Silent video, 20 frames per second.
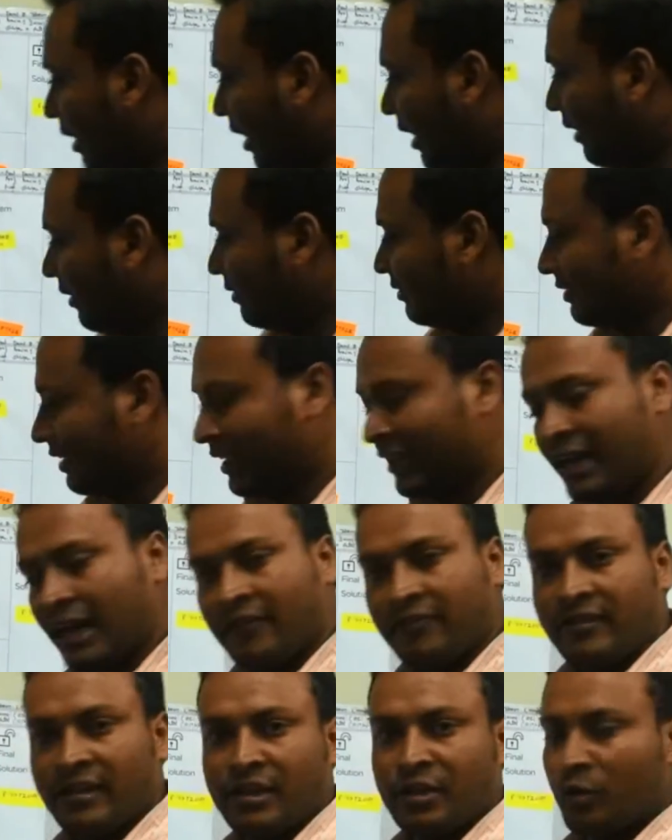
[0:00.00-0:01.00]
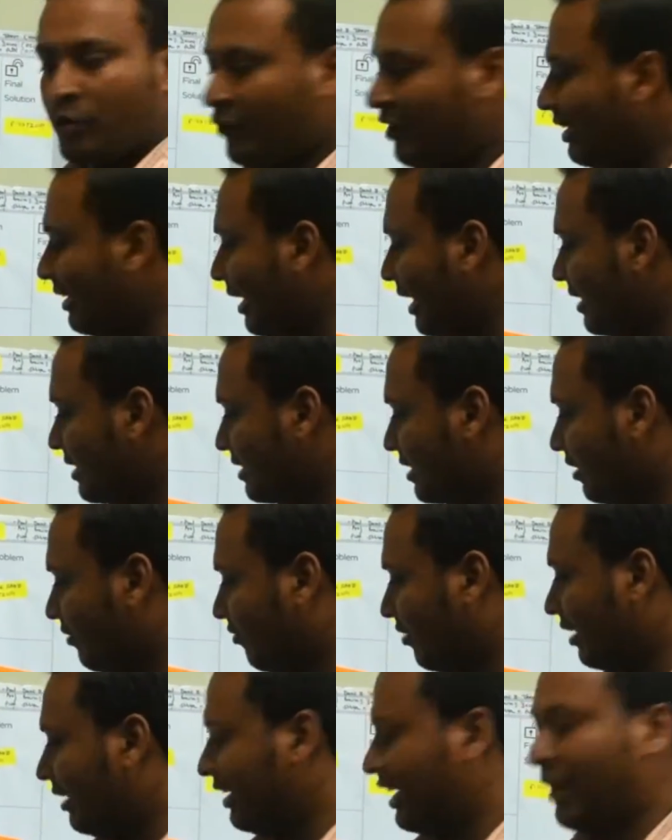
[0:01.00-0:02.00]
And then after you will get
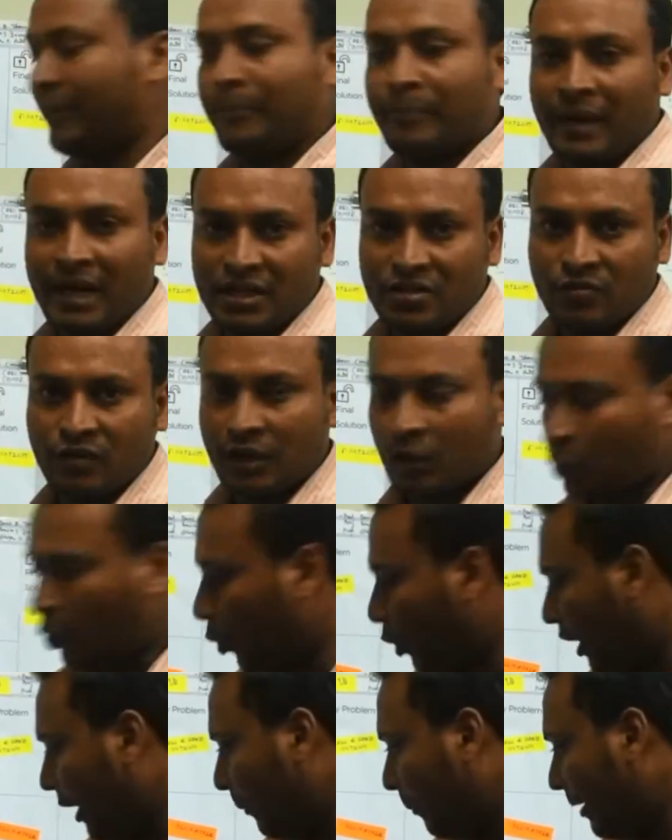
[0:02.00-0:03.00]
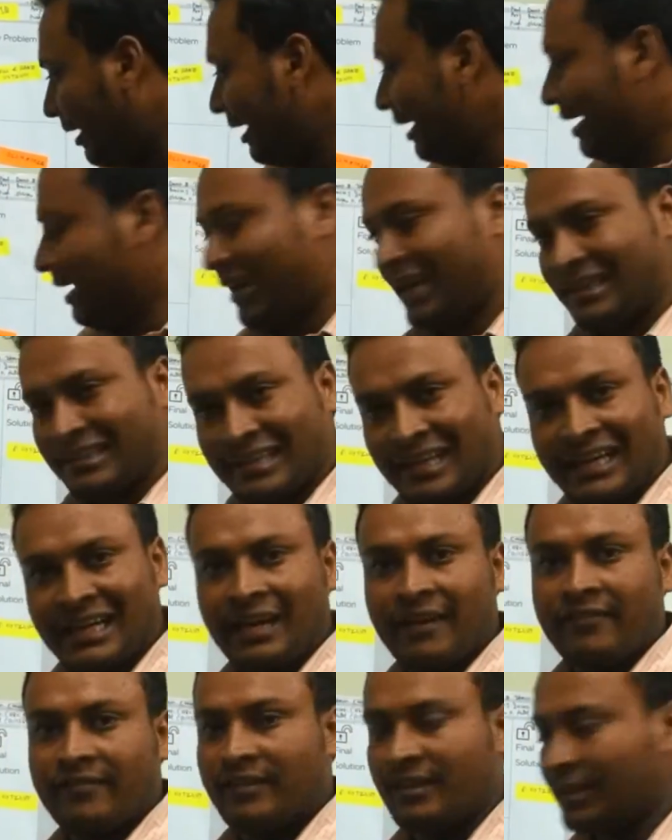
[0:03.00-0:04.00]
the one-time password OTP, and
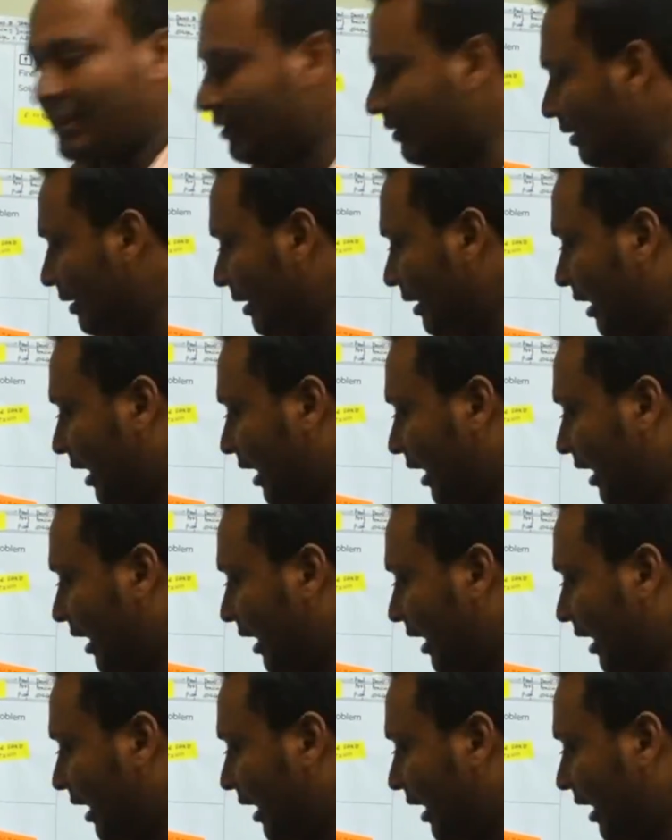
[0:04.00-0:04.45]
then after